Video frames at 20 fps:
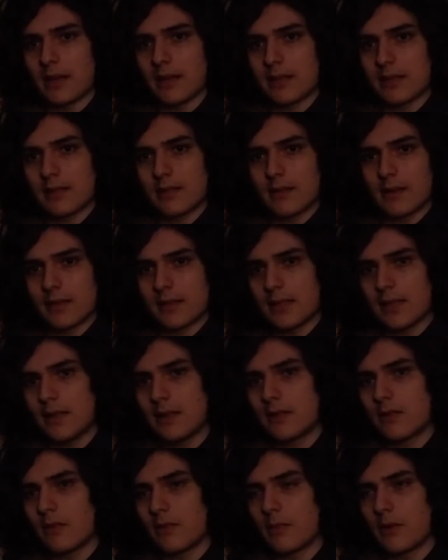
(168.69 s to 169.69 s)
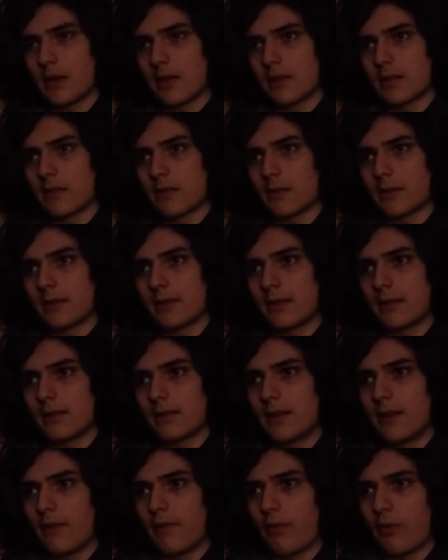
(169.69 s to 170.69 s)
It's Eastern media, so it's
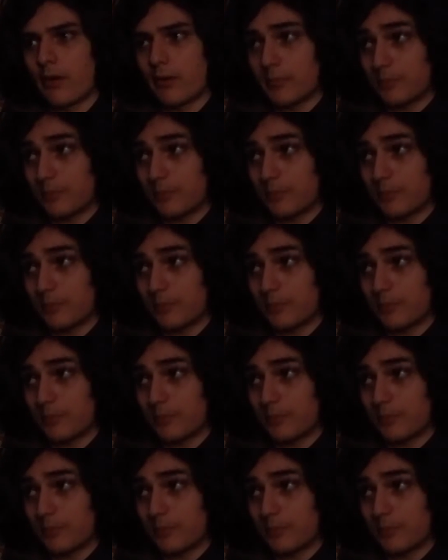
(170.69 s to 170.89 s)
different.